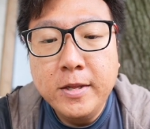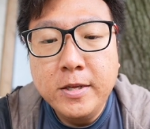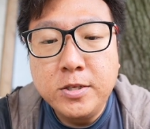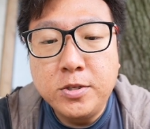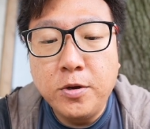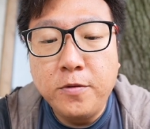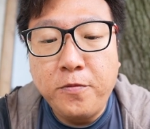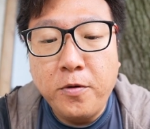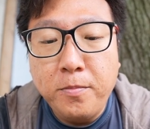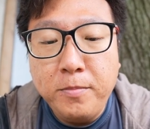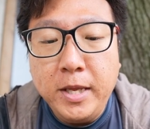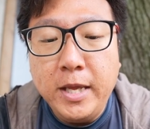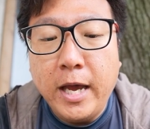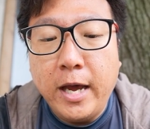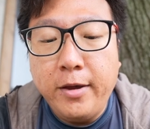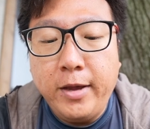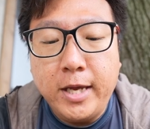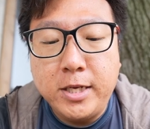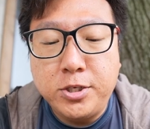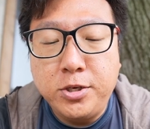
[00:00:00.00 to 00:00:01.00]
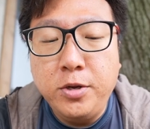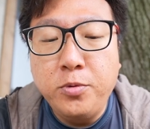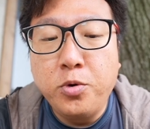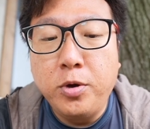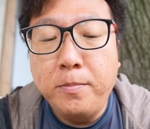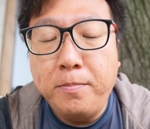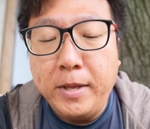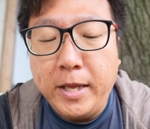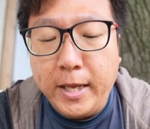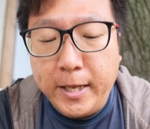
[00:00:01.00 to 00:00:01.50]
So for me, I actually
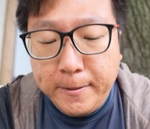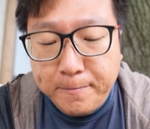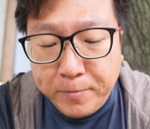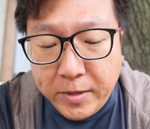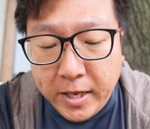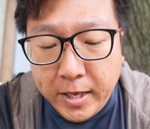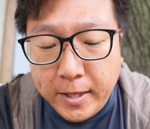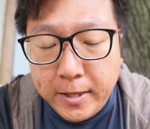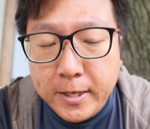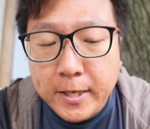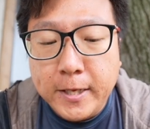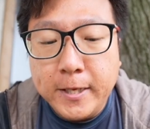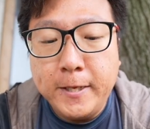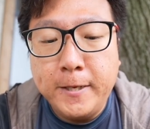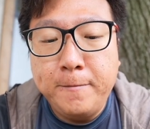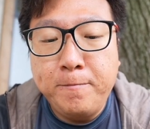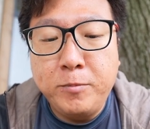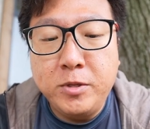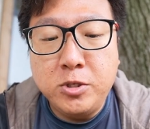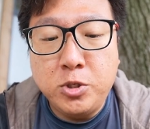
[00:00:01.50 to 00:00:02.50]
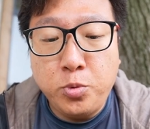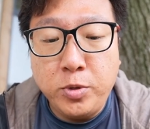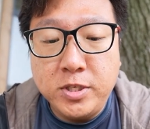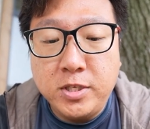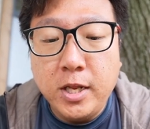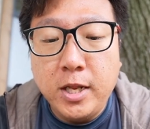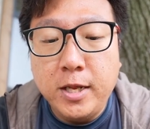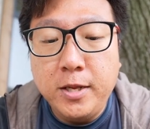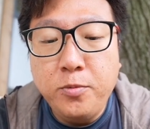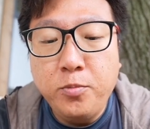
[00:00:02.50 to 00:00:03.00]
would be in
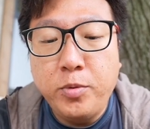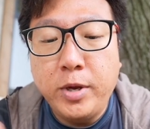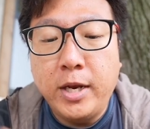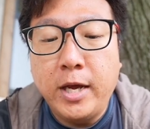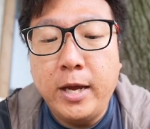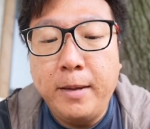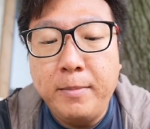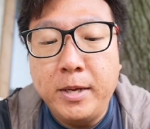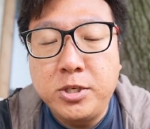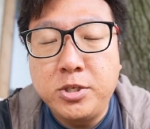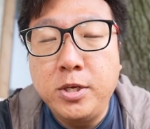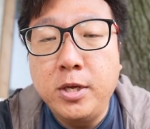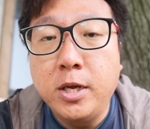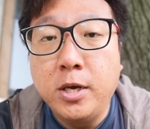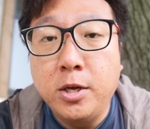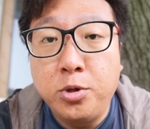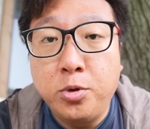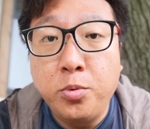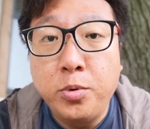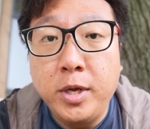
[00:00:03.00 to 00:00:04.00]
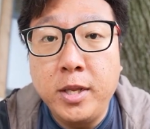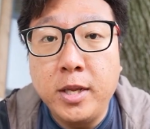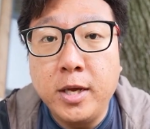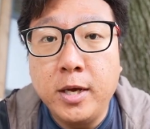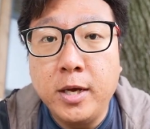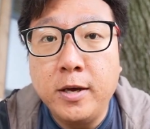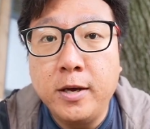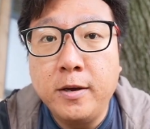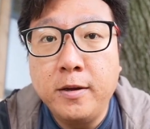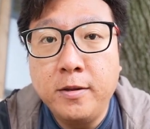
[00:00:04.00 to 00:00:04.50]
Switzerland when I'm actually doing
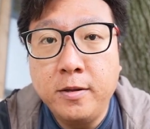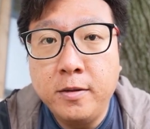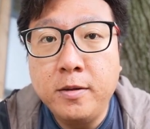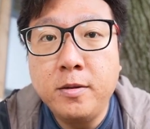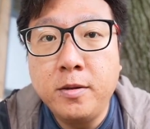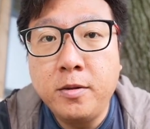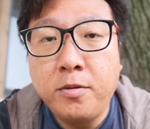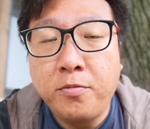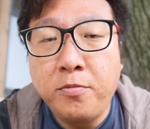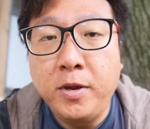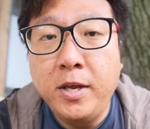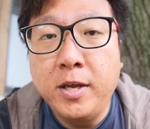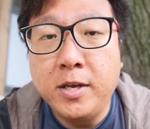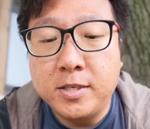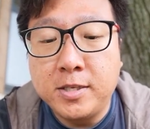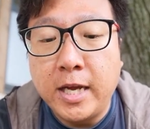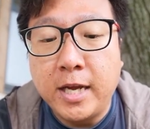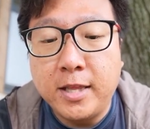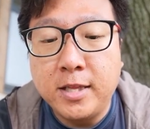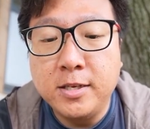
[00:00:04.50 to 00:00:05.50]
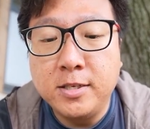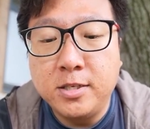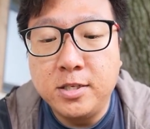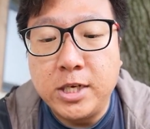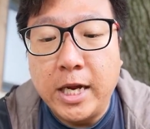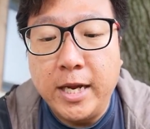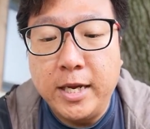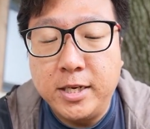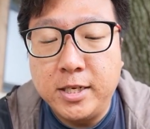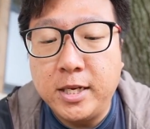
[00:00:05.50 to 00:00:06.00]
the 3 starters
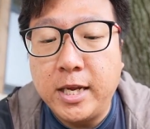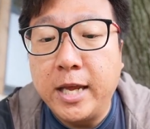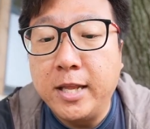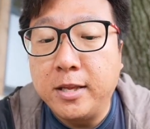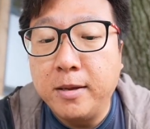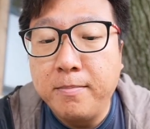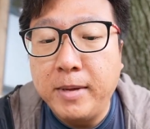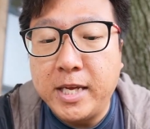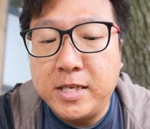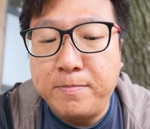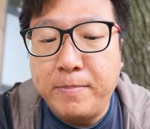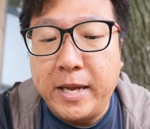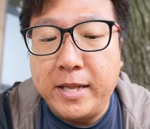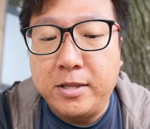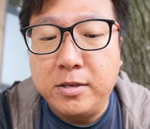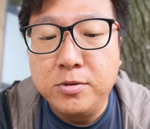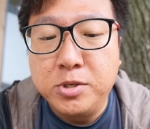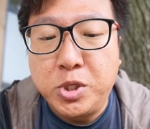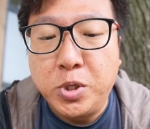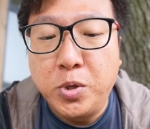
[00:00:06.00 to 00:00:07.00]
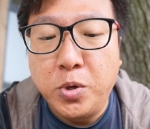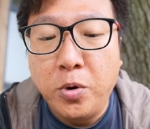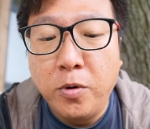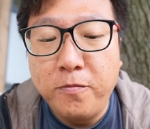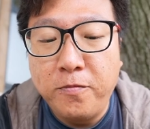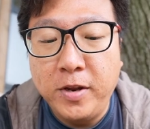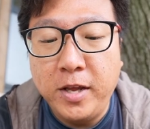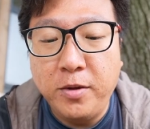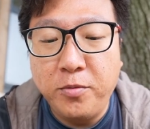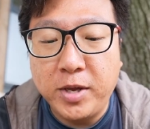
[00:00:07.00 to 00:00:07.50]
Gigantamax battle, so
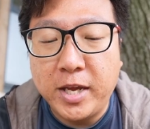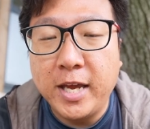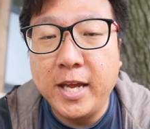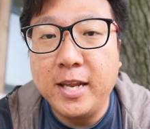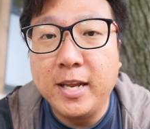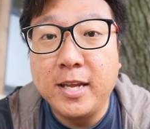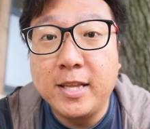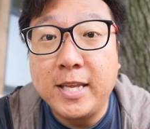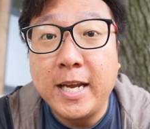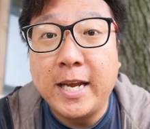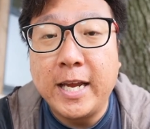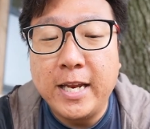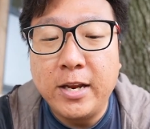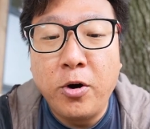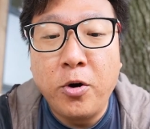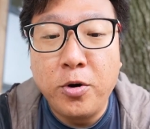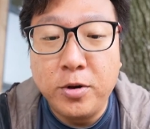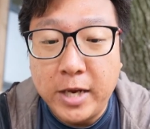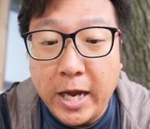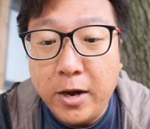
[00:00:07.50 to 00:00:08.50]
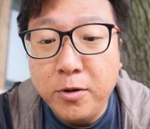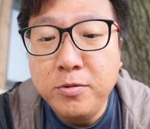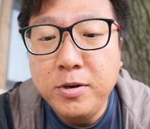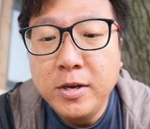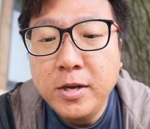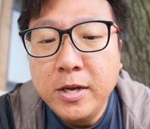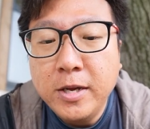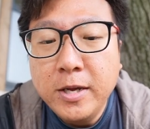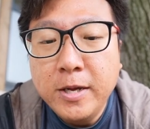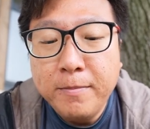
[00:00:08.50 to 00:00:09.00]
hopefully we can take it all down.
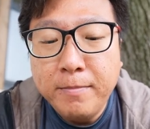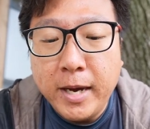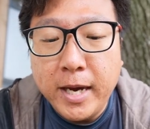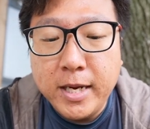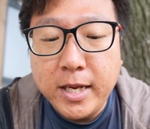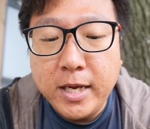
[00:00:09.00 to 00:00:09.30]
But